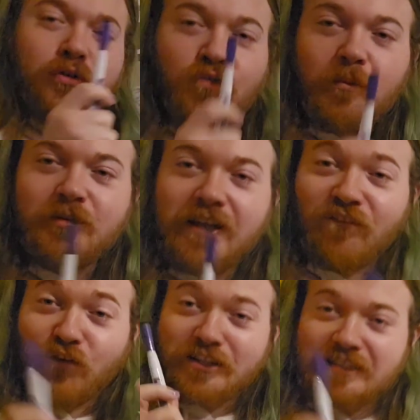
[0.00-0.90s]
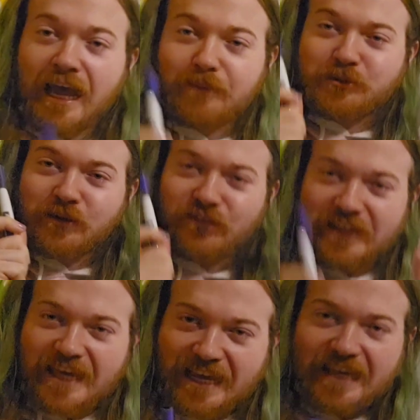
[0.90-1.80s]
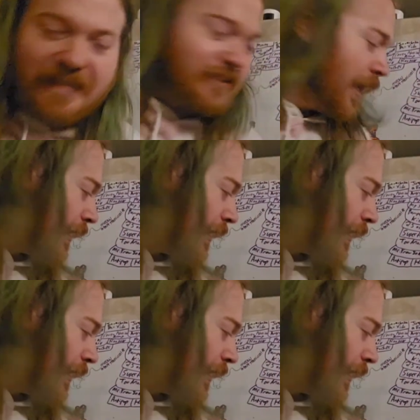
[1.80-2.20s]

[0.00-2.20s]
from different types of keys